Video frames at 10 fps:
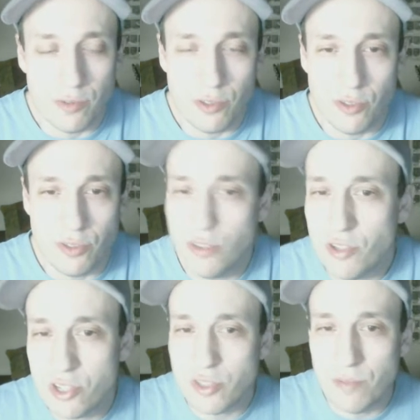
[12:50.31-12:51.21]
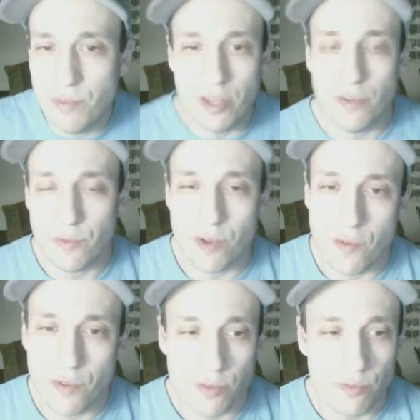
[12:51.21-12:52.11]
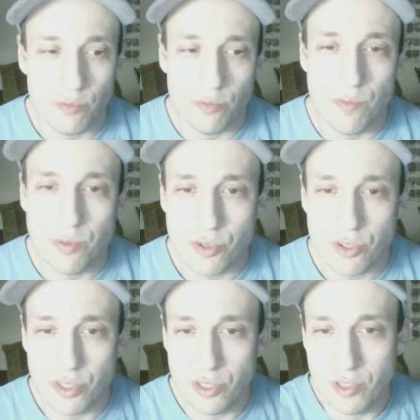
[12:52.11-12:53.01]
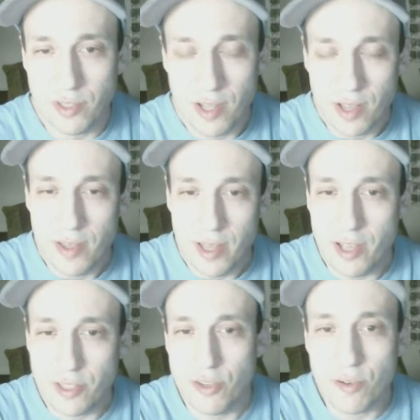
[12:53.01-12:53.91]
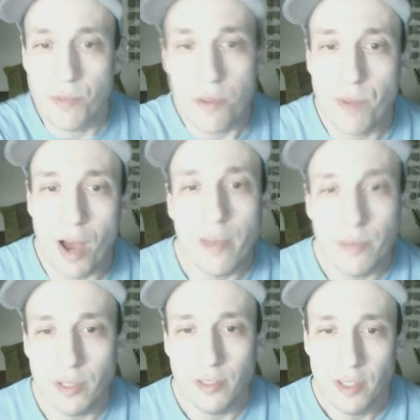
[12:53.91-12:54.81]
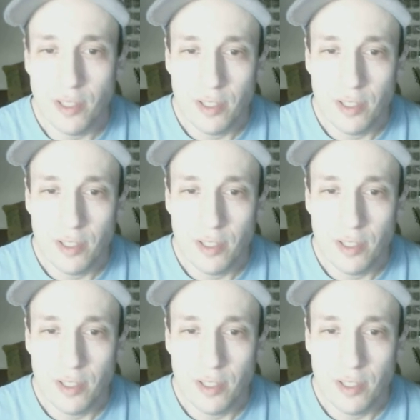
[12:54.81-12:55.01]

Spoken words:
Because you can just debate it forever. One person has their Bible.